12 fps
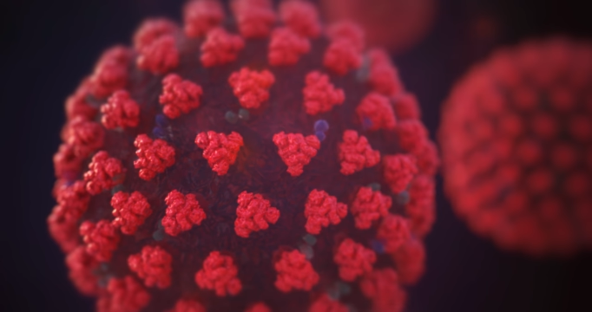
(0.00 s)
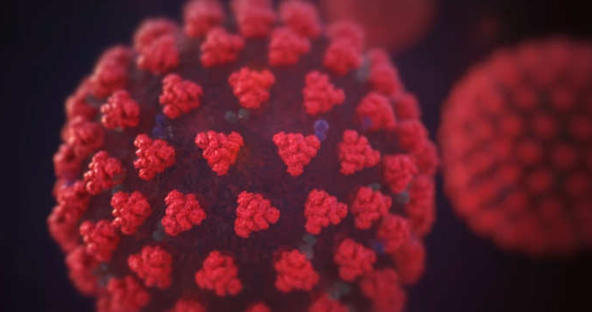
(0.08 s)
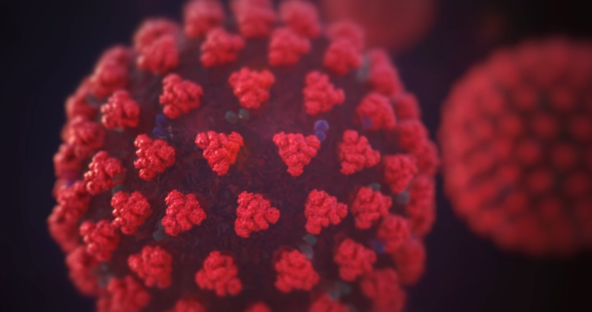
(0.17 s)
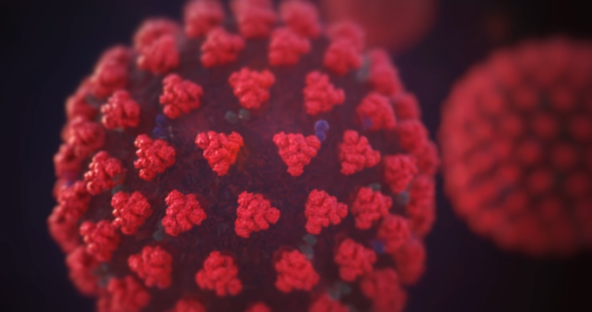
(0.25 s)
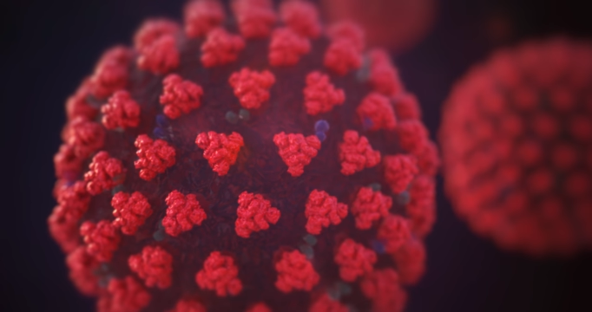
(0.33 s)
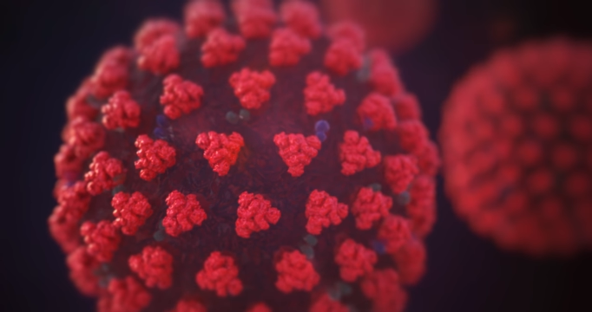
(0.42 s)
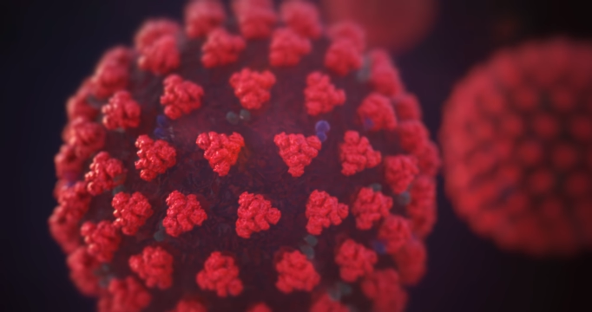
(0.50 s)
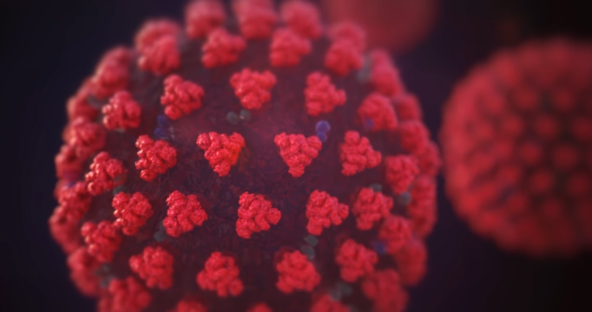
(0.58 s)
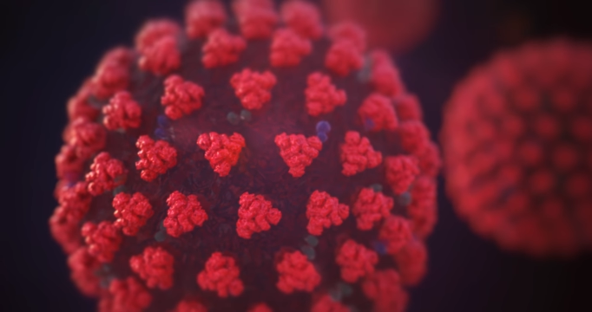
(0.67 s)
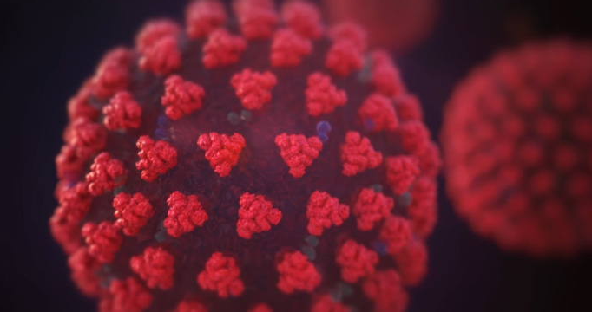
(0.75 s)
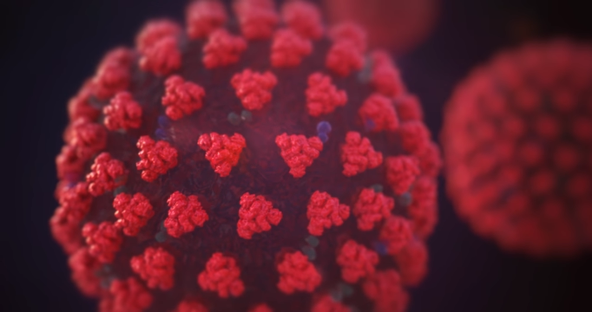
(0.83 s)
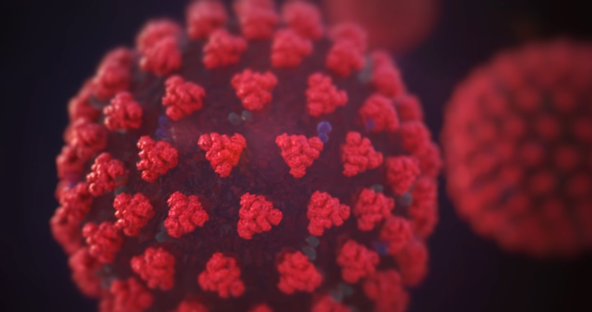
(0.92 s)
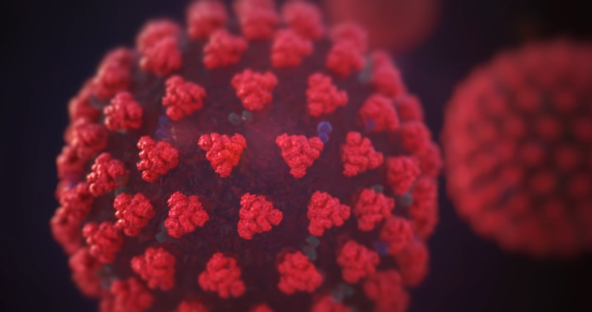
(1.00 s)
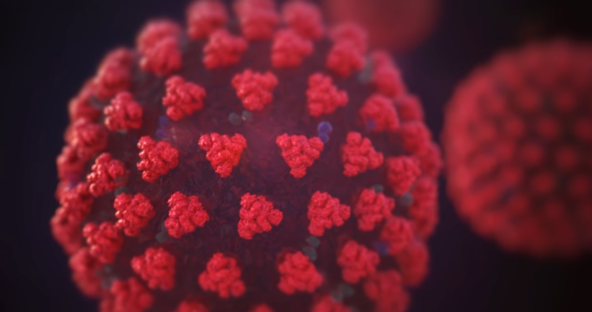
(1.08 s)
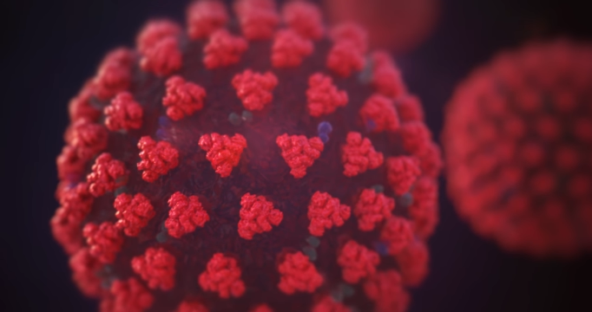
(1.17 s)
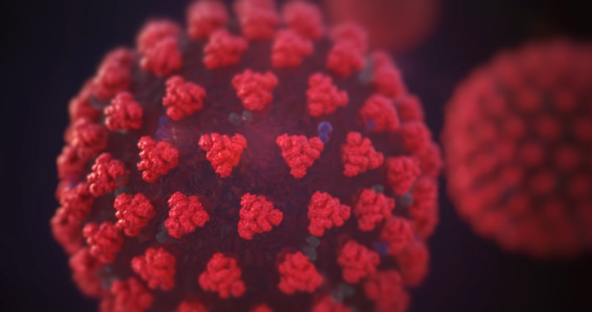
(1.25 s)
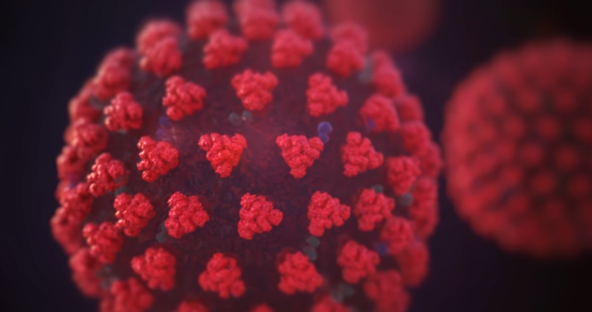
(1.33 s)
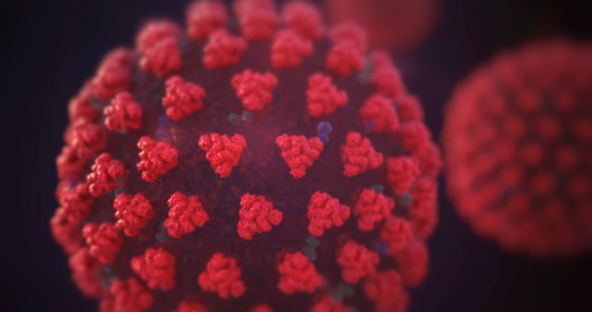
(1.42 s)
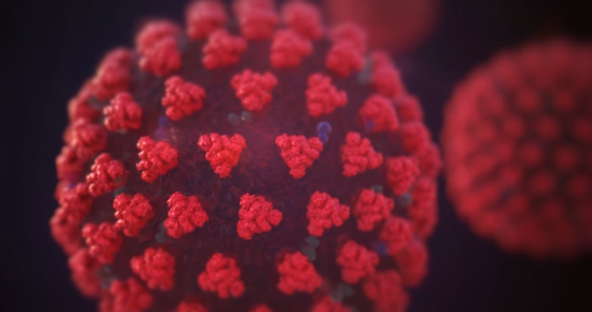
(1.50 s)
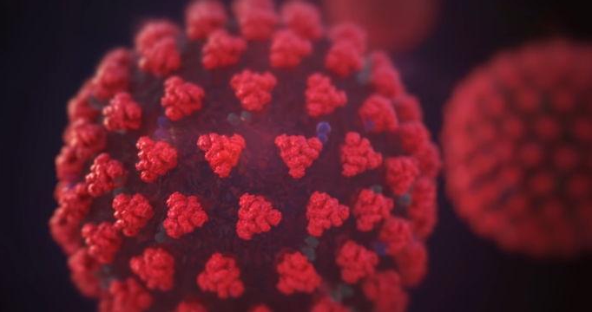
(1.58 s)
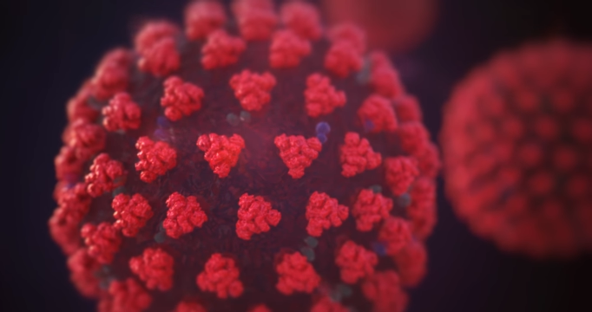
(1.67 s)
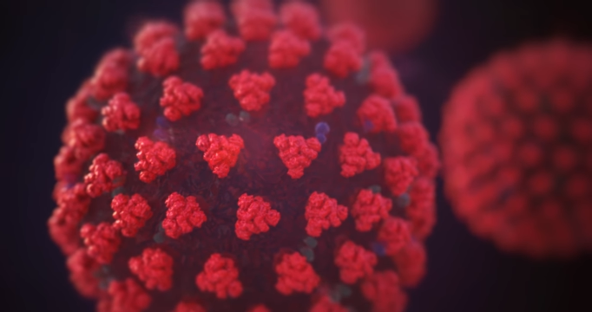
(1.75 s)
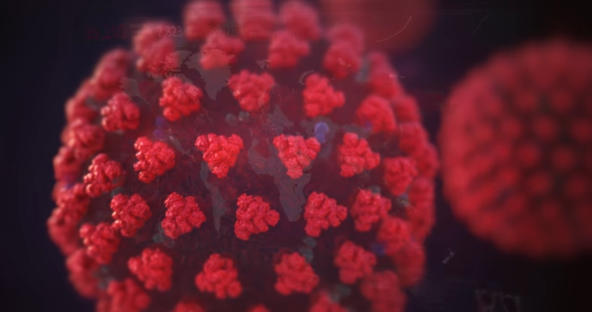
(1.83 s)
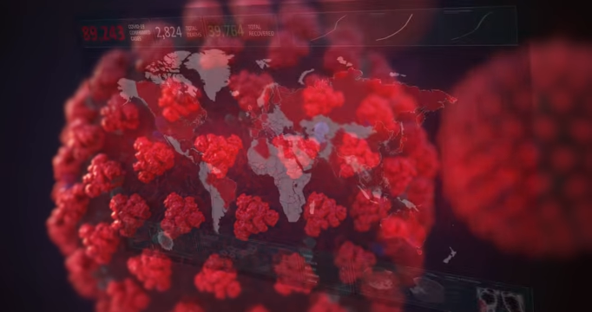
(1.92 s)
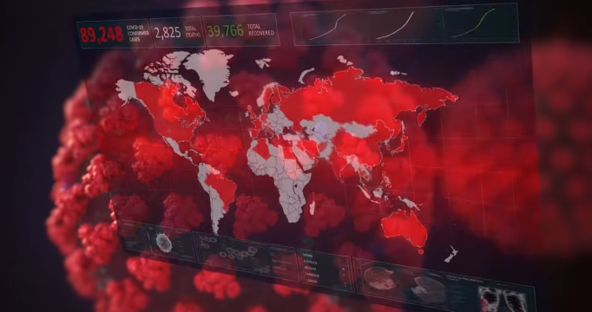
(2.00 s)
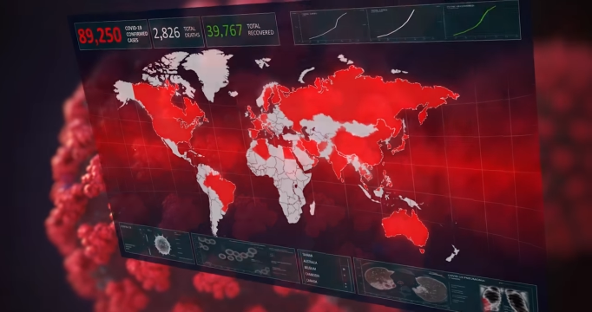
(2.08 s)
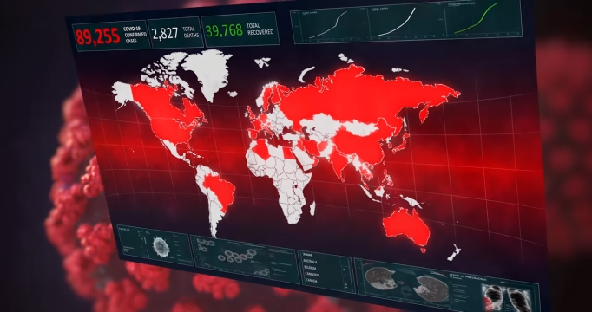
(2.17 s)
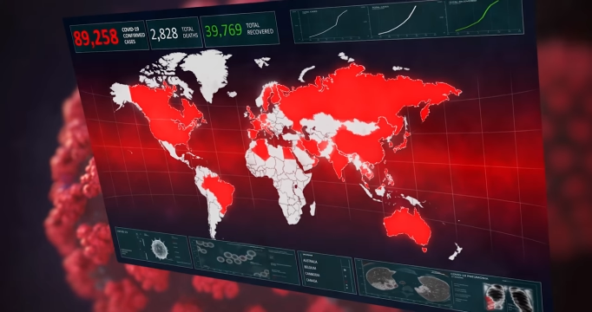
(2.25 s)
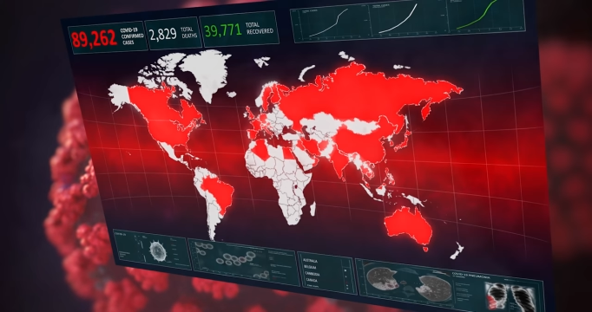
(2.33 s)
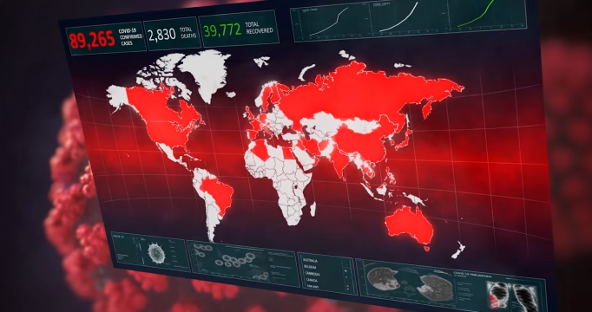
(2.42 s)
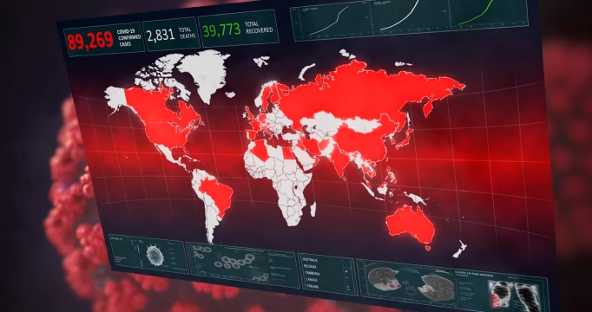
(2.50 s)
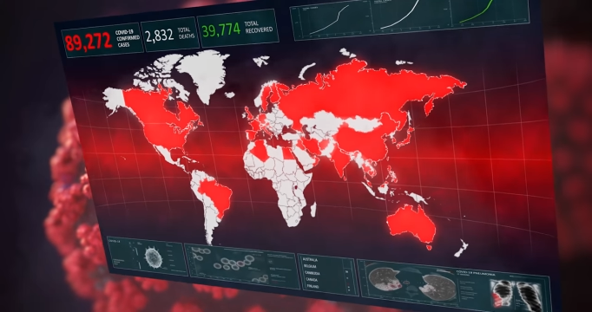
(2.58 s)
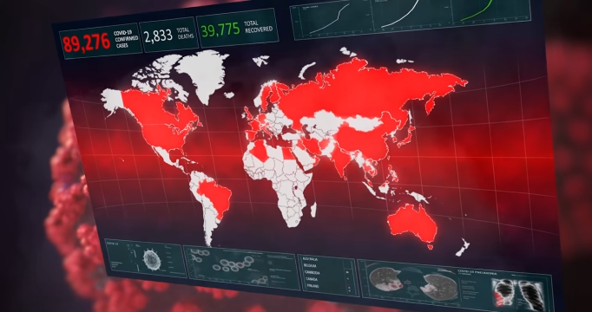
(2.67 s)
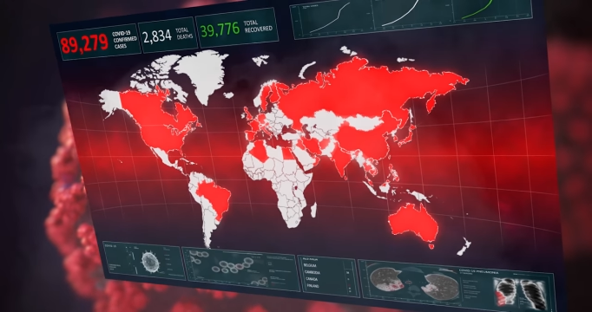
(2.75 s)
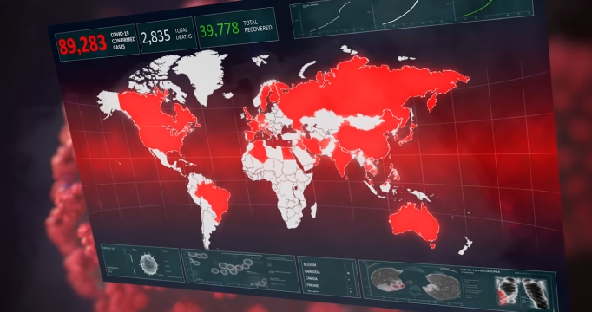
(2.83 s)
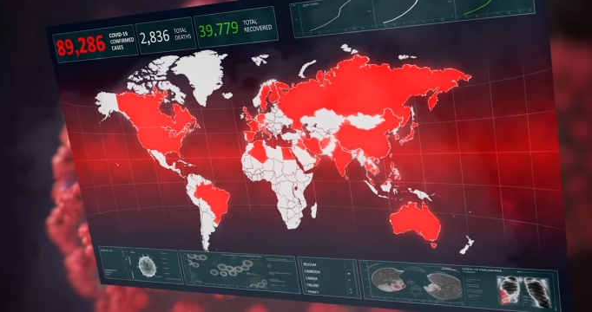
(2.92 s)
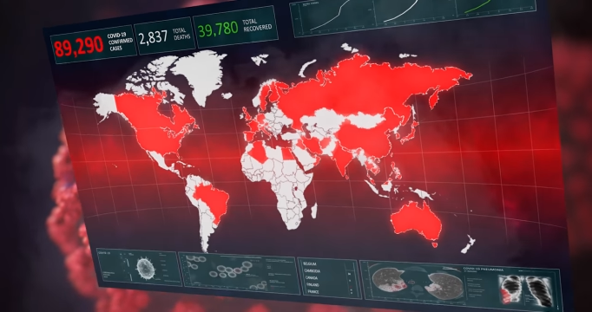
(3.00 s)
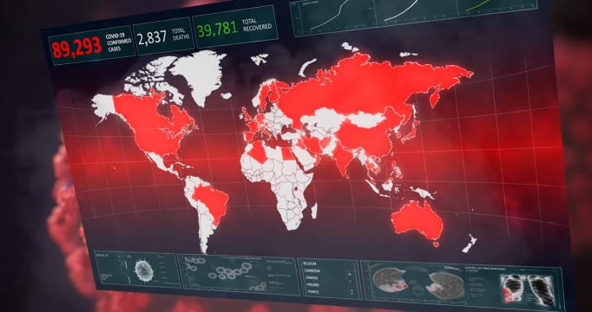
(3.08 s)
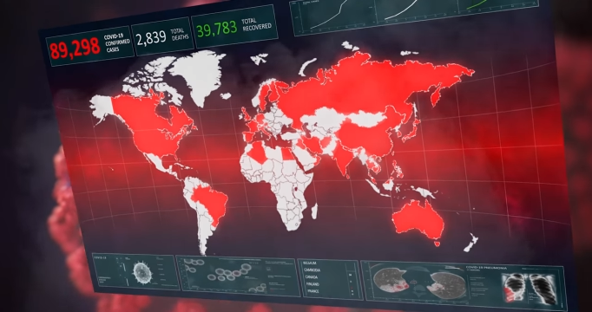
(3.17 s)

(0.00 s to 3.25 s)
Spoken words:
(no speaker visible)